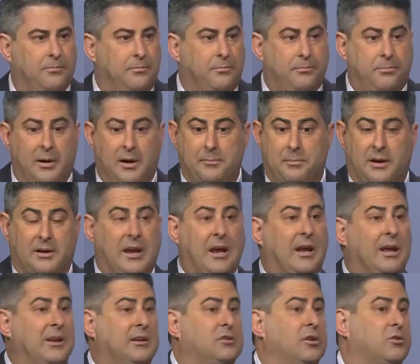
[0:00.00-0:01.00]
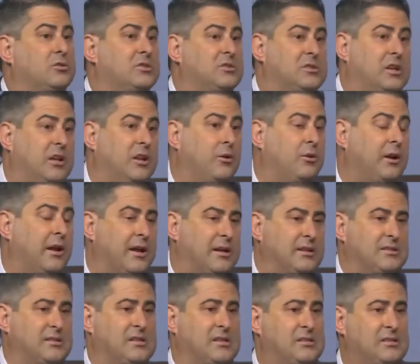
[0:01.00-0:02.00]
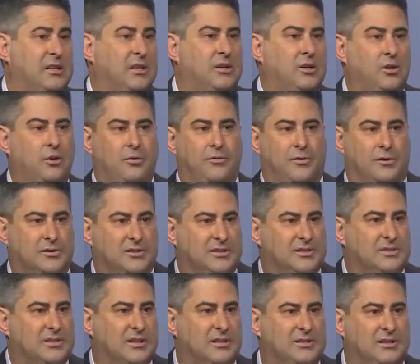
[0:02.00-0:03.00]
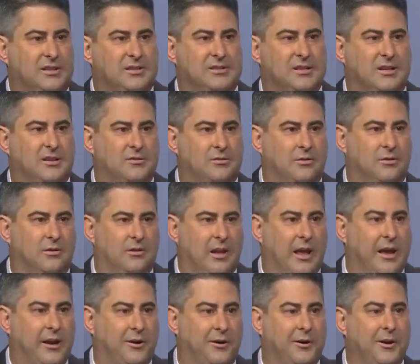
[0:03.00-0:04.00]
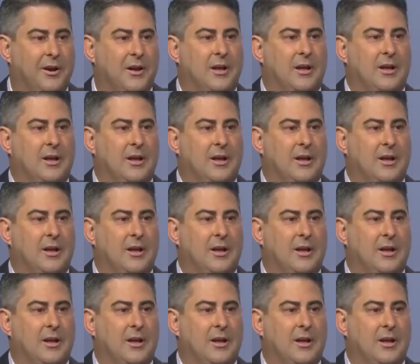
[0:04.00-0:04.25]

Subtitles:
Sure. By taking Social Security at 62 versus 66 or later,